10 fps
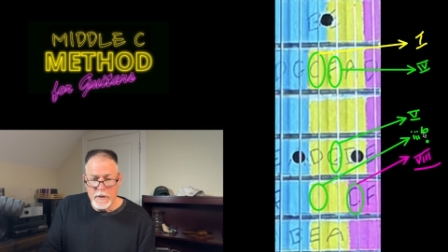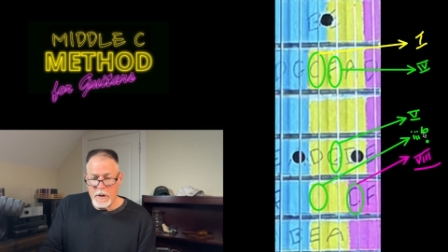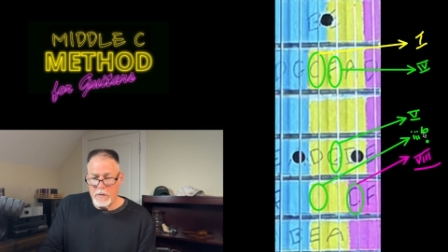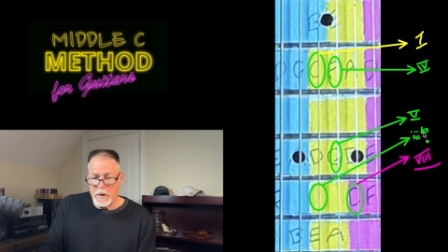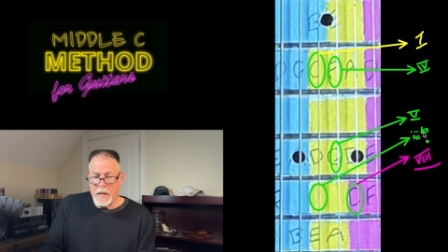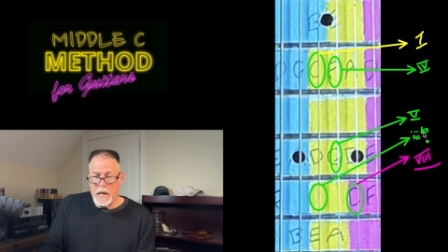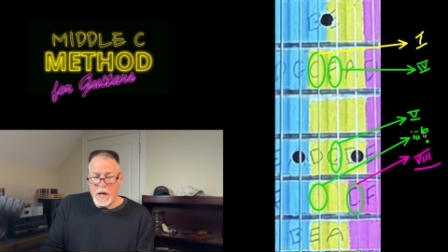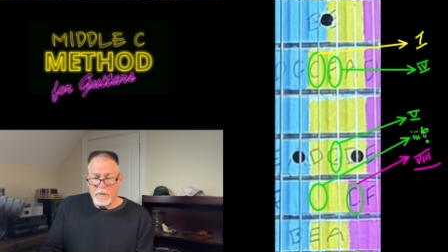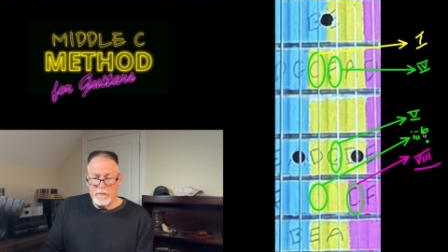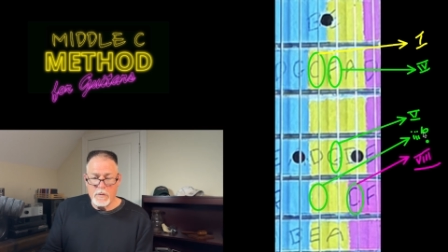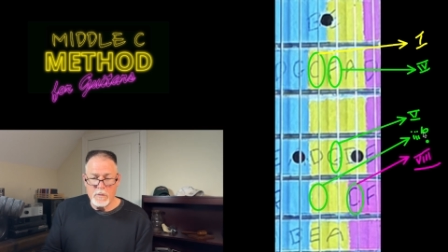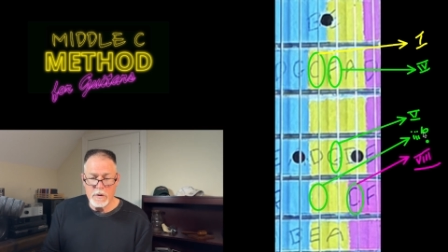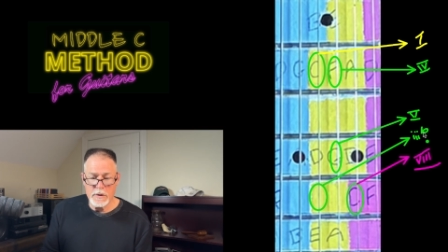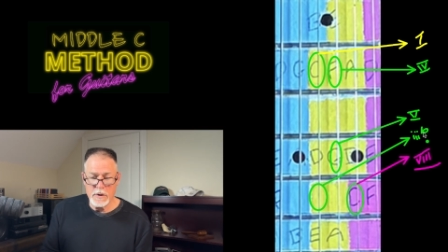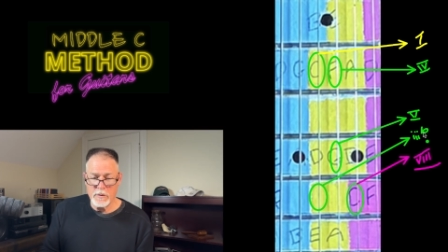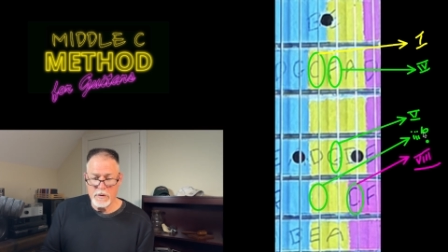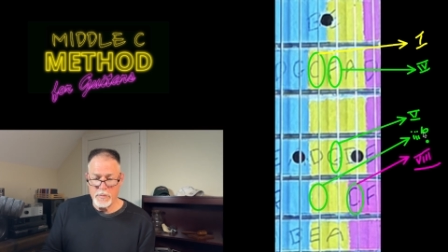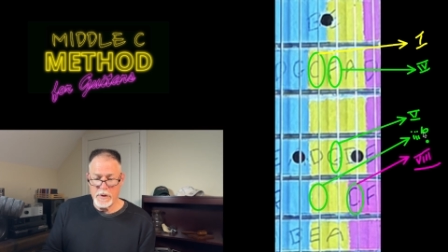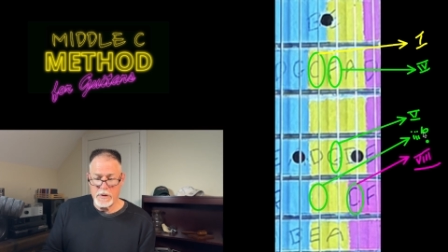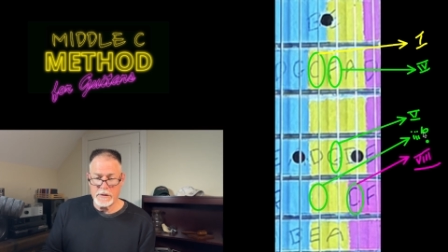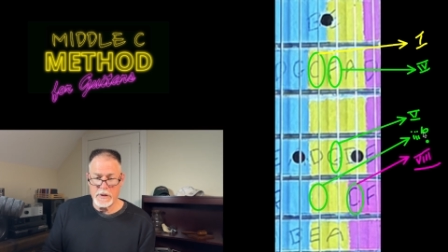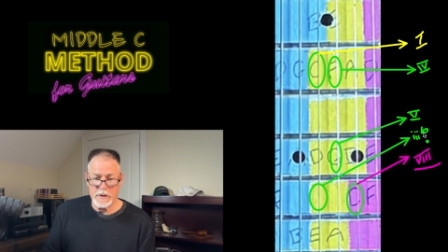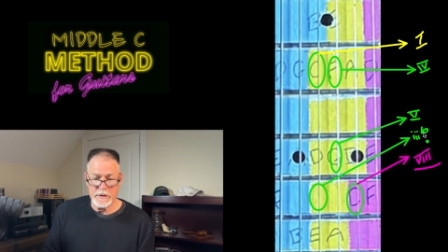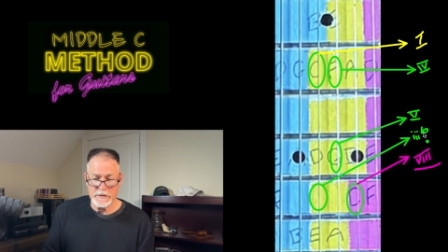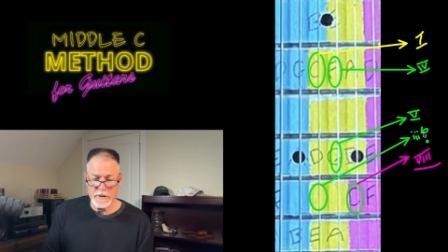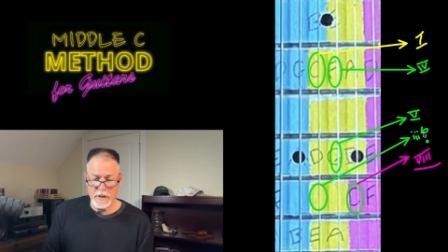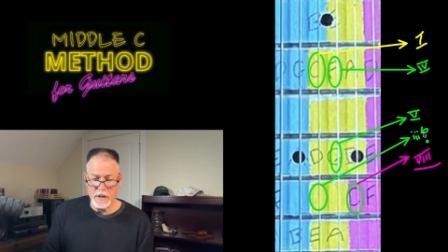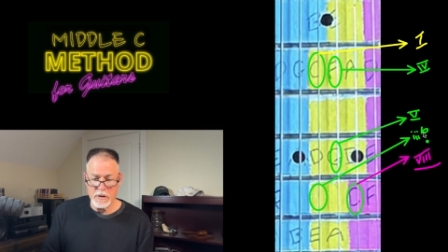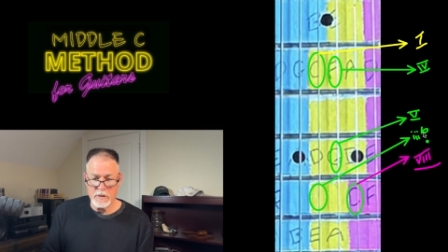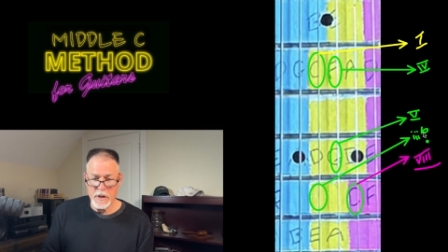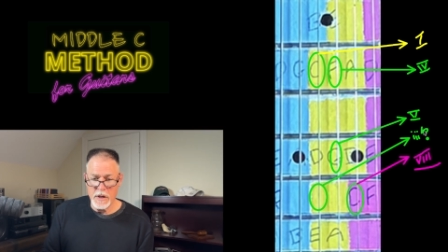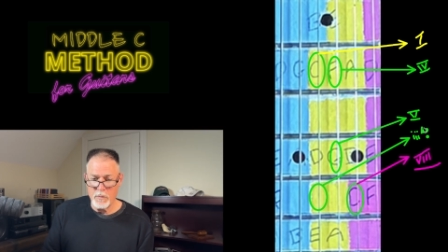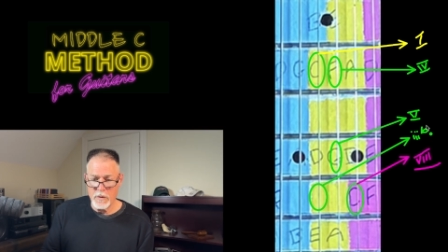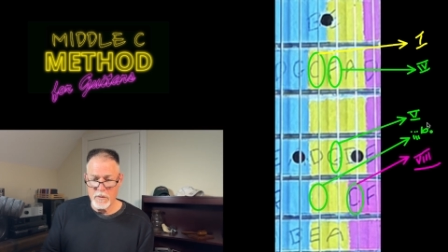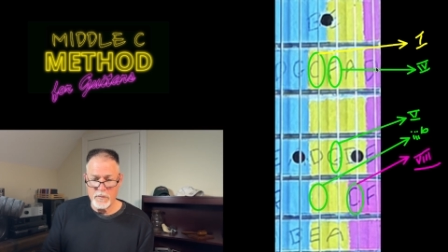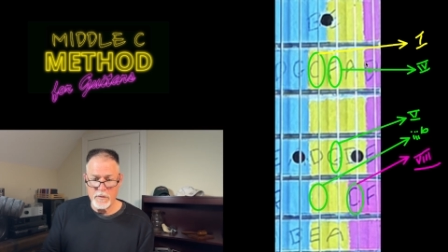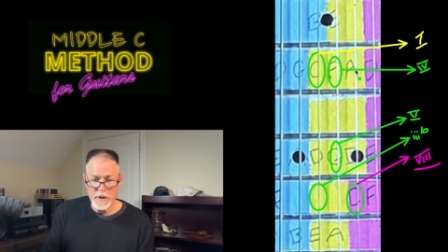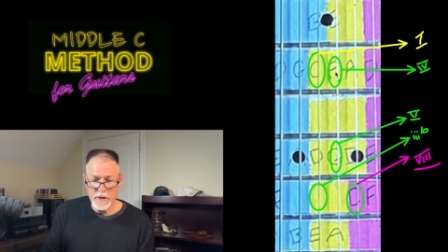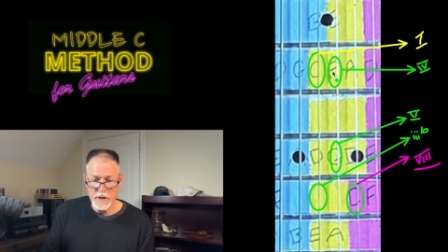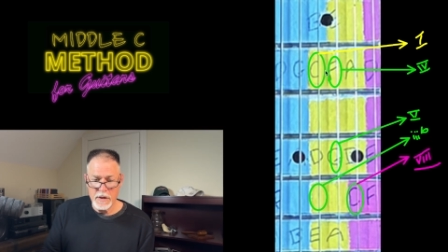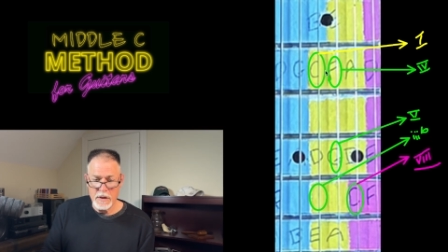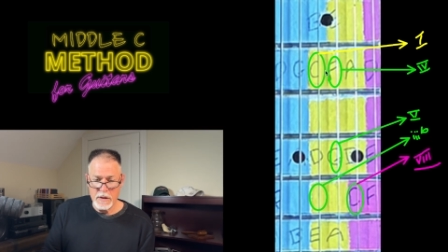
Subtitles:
Okay, now if we're working with a pentatonic scale and we're running,